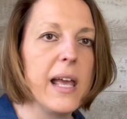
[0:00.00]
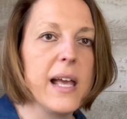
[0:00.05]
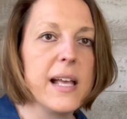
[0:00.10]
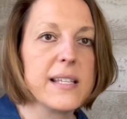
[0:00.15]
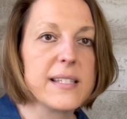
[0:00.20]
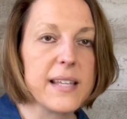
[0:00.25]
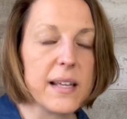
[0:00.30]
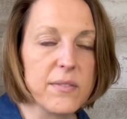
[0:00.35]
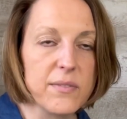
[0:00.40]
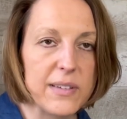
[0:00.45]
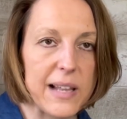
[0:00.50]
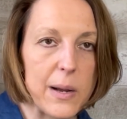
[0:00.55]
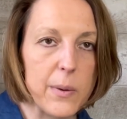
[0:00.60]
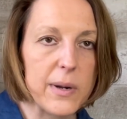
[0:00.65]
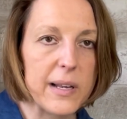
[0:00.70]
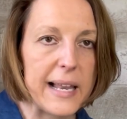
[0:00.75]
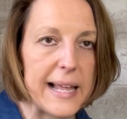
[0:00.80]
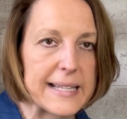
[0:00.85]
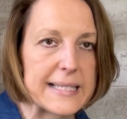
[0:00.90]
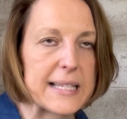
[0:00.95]
Sunflower
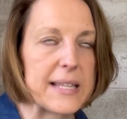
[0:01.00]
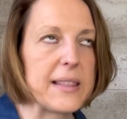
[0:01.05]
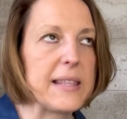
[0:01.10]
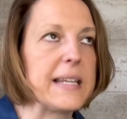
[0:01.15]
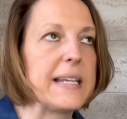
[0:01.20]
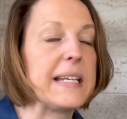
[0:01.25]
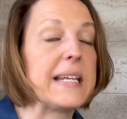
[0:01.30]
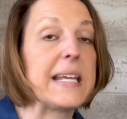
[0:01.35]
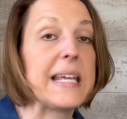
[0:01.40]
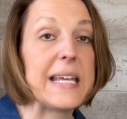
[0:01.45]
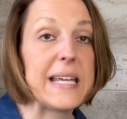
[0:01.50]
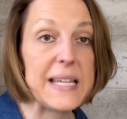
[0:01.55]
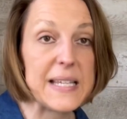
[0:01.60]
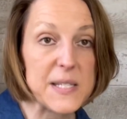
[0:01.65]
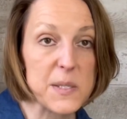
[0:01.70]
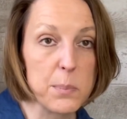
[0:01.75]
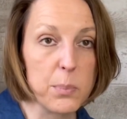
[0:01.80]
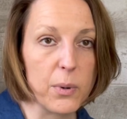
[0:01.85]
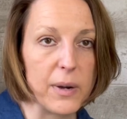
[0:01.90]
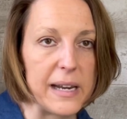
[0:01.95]
lecithin
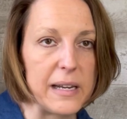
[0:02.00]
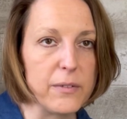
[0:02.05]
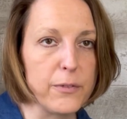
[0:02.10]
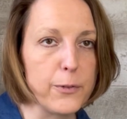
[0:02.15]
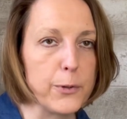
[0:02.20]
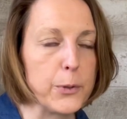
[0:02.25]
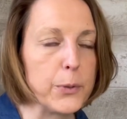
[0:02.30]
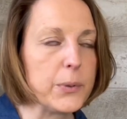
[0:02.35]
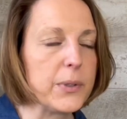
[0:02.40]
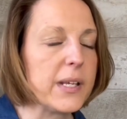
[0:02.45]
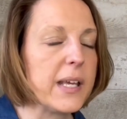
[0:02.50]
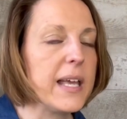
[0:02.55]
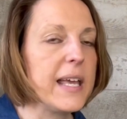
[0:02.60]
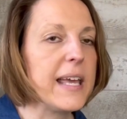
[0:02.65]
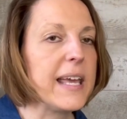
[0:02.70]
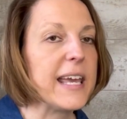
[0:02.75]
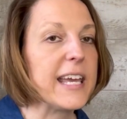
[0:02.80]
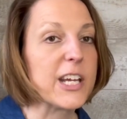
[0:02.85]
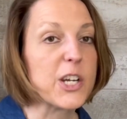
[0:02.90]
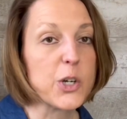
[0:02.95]
is brain food.
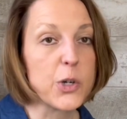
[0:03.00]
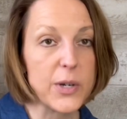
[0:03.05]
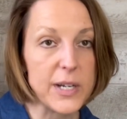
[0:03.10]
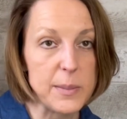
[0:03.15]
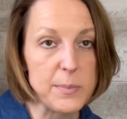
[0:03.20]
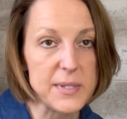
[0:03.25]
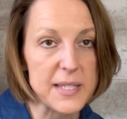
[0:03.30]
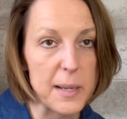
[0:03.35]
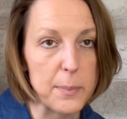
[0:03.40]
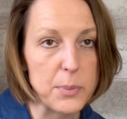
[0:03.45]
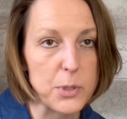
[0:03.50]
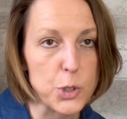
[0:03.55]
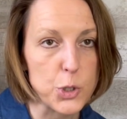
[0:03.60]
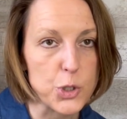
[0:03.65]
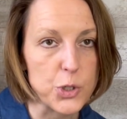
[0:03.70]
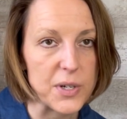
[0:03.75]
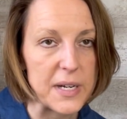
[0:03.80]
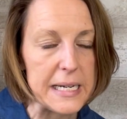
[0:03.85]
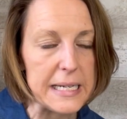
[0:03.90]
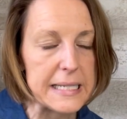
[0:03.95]
It creams up your
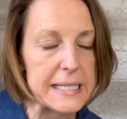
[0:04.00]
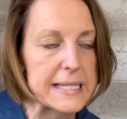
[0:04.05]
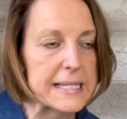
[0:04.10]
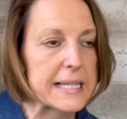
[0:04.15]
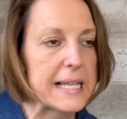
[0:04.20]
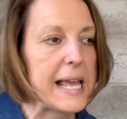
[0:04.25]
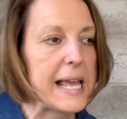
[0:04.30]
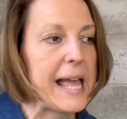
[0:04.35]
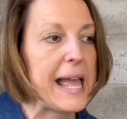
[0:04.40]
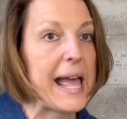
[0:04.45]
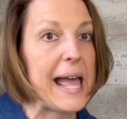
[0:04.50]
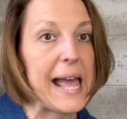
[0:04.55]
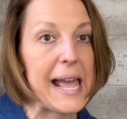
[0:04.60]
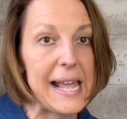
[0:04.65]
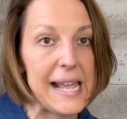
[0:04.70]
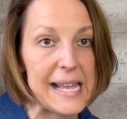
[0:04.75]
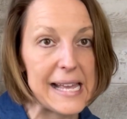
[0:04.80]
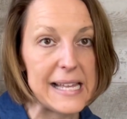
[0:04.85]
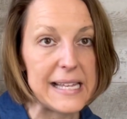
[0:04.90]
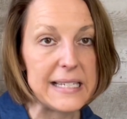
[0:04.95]
drinks
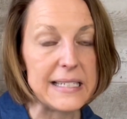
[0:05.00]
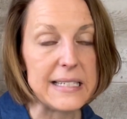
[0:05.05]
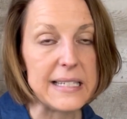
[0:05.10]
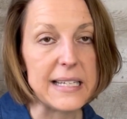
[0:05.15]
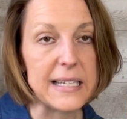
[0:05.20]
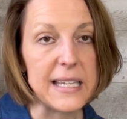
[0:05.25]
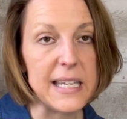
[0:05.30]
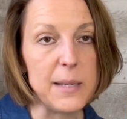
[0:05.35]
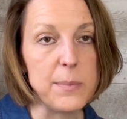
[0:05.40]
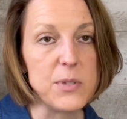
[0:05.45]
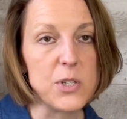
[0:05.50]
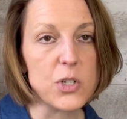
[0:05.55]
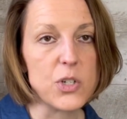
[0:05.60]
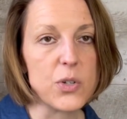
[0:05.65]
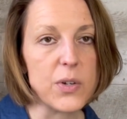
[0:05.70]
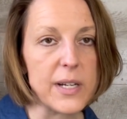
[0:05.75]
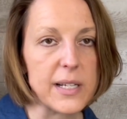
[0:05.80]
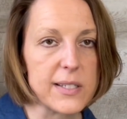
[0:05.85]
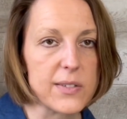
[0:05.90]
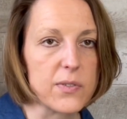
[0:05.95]
and it keeps your
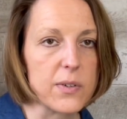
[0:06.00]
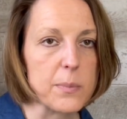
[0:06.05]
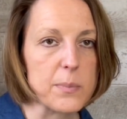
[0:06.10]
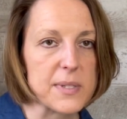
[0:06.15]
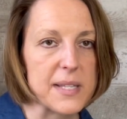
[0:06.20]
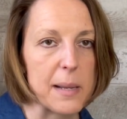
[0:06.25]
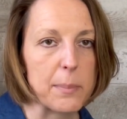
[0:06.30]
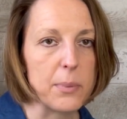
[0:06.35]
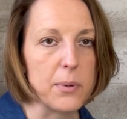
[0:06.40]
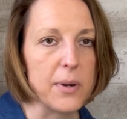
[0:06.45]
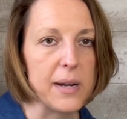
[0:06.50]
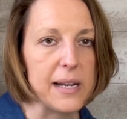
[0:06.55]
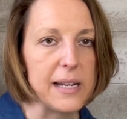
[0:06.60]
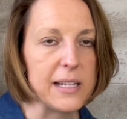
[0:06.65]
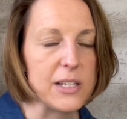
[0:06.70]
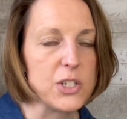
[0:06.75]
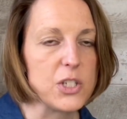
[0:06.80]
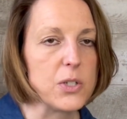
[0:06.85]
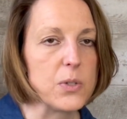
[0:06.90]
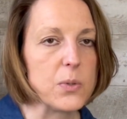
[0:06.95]
drinks from
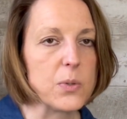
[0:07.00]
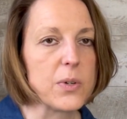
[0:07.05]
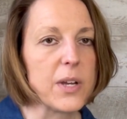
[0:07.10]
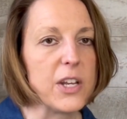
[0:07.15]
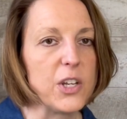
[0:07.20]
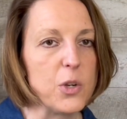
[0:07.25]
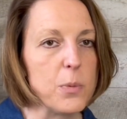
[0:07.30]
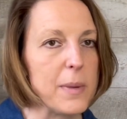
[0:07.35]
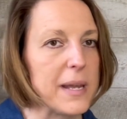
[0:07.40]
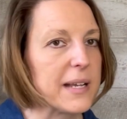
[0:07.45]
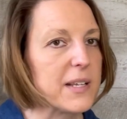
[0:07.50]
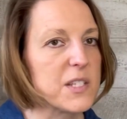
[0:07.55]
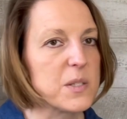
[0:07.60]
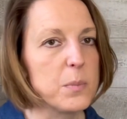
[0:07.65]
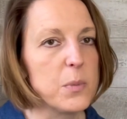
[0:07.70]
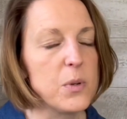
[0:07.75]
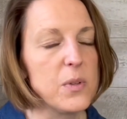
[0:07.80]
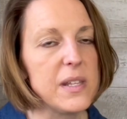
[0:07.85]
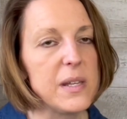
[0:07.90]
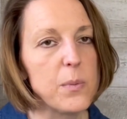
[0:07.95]
separating too. Can you make a
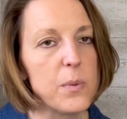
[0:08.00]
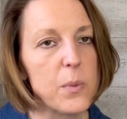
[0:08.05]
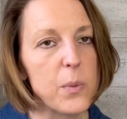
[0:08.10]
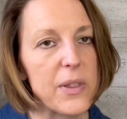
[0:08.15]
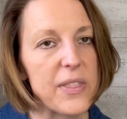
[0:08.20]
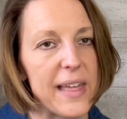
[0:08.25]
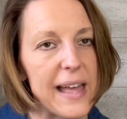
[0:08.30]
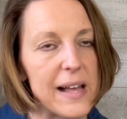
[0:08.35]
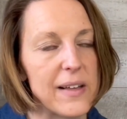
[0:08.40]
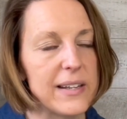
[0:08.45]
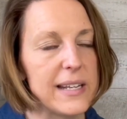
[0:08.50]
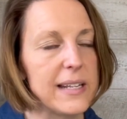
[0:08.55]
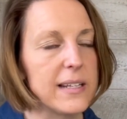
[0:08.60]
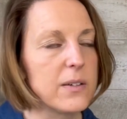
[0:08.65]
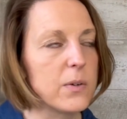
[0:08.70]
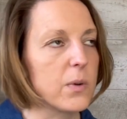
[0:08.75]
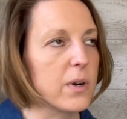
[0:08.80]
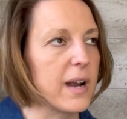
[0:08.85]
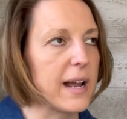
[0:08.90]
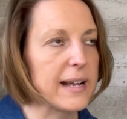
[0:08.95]
smoothie without it
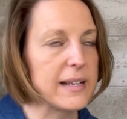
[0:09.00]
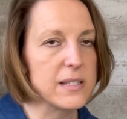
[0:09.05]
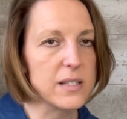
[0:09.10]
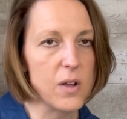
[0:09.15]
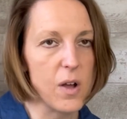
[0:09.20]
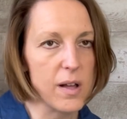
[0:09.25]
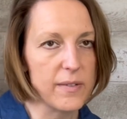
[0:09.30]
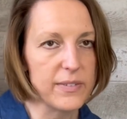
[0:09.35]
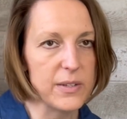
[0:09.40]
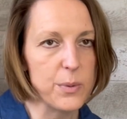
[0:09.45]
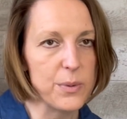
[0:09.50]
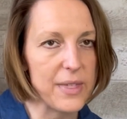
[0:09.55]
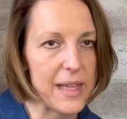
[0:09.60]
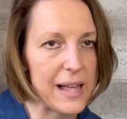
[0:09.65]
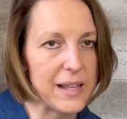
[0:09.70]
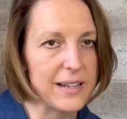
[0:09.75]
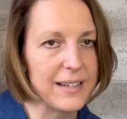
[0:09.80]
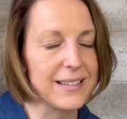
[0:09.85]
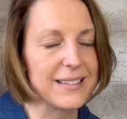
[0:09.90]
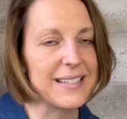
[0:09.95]
or iced coffee
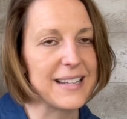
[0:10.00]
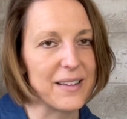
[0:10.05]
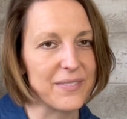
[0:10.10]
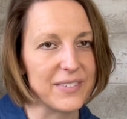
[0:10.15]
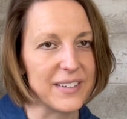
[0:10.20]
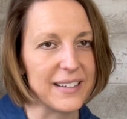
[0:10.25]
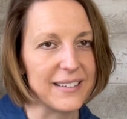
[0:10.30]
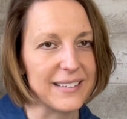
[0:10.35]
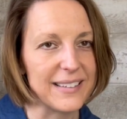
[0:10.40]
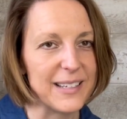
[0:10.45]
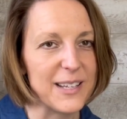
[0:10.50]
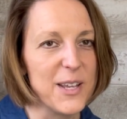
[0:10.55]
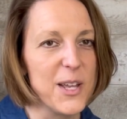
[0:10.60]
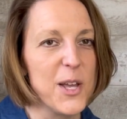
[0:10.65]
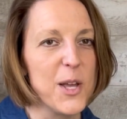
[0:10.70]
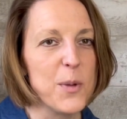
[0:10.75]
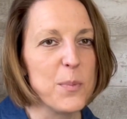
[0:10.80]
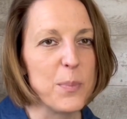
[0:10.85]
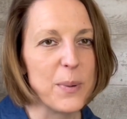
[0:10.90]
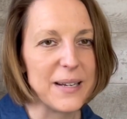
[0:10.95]
without it? Definitely,
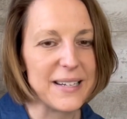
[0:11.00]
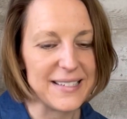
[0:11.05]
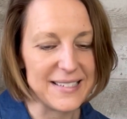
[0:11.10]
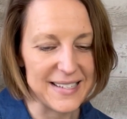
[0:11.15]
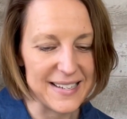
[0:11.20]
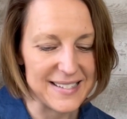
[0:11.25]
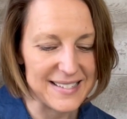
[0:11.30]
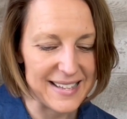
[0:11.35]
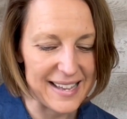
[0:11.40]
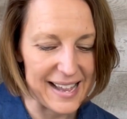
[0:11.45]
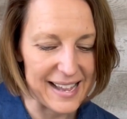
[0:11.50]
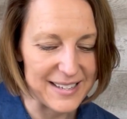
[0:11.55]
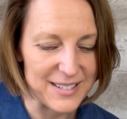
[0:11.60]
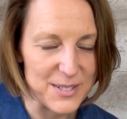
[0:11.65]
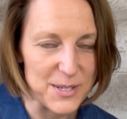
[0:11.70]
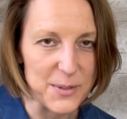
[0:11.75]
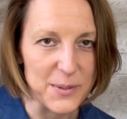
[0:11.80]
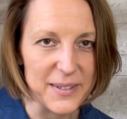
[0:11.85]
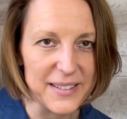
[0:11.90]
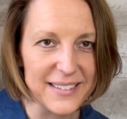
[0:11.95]
but it does add
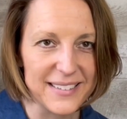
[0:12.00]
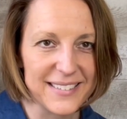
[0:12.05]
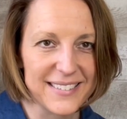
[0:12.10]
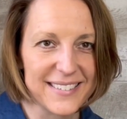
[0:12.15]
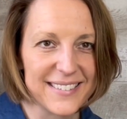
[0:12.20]
to it.